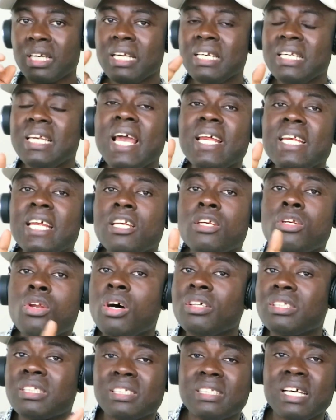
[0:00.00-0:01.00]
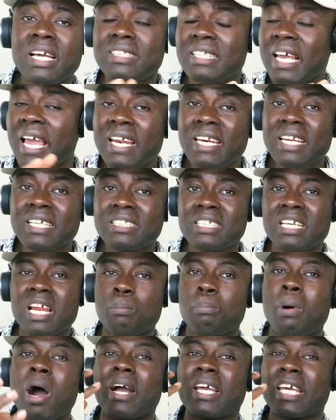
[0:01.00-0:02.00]
They did not state anything
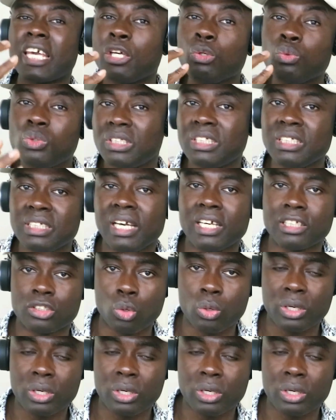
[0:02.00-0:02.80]
about QTS,